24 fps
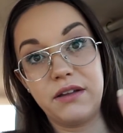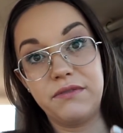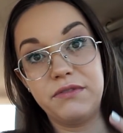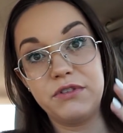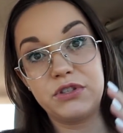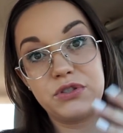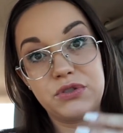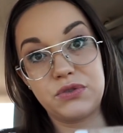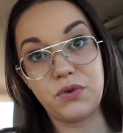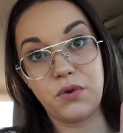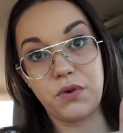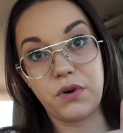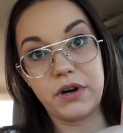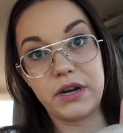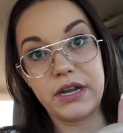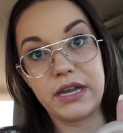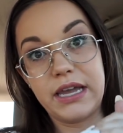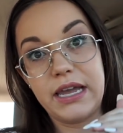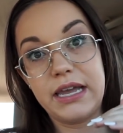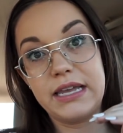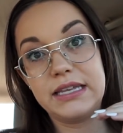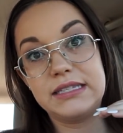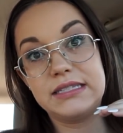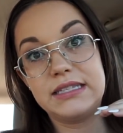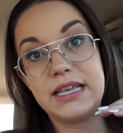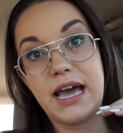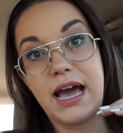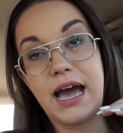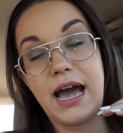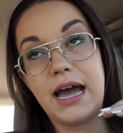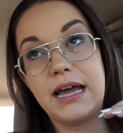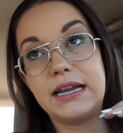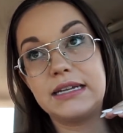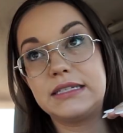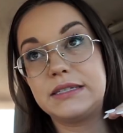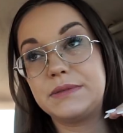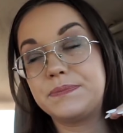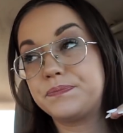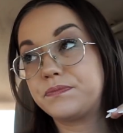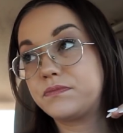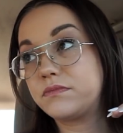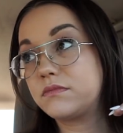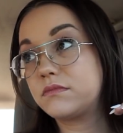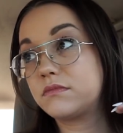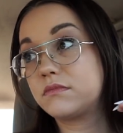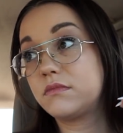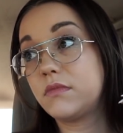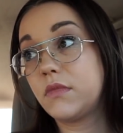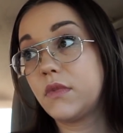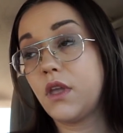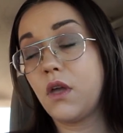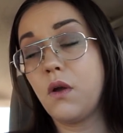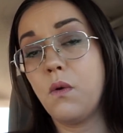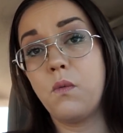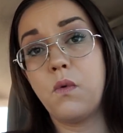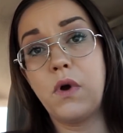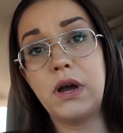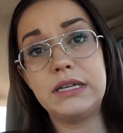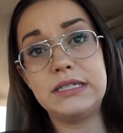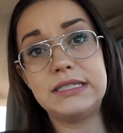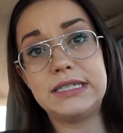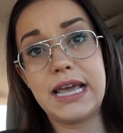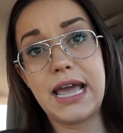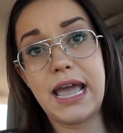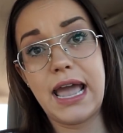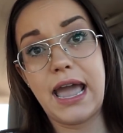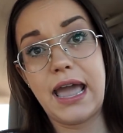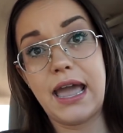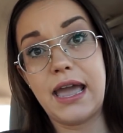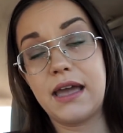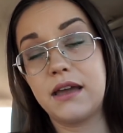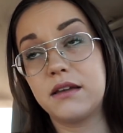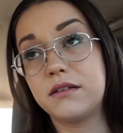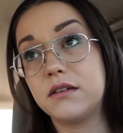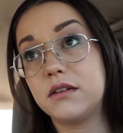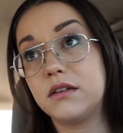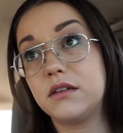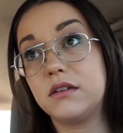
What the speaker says: of the story is that one day